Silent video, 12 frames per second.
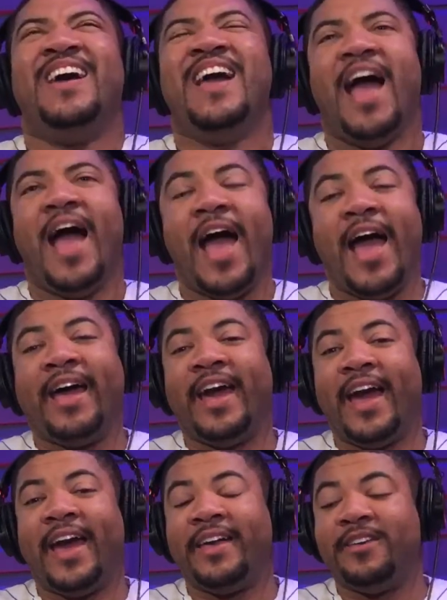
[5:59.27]

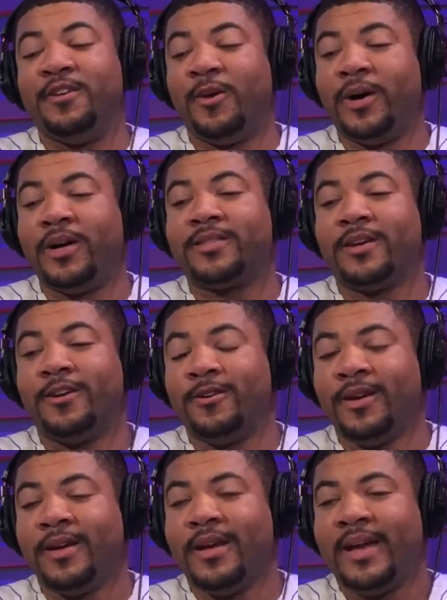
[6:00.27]
Hey, you know what
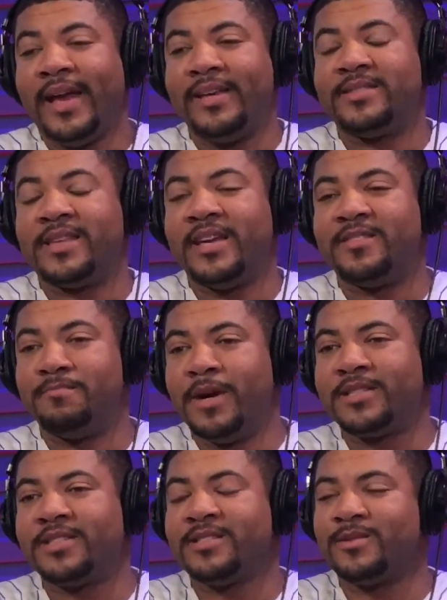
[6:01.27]
though? As
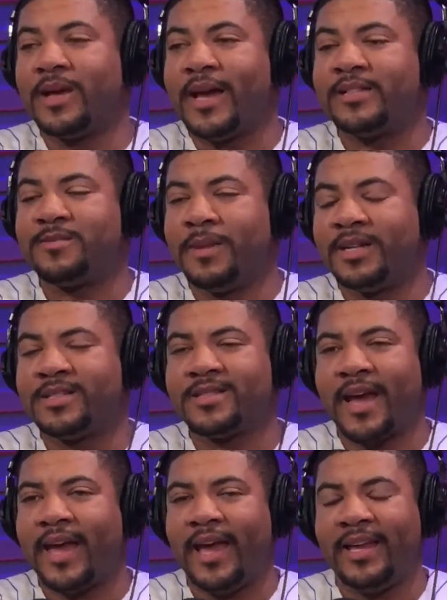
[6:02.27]
much as
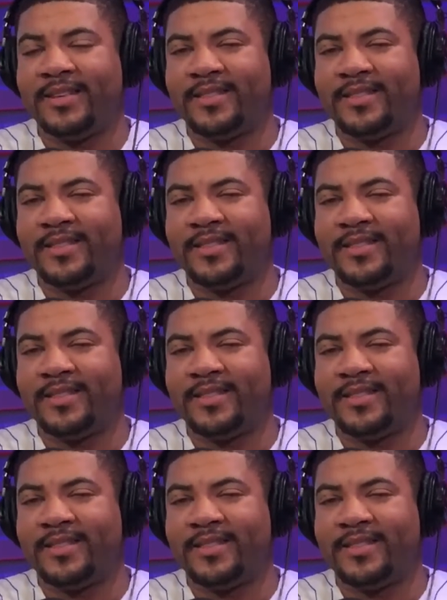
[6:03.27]
I hated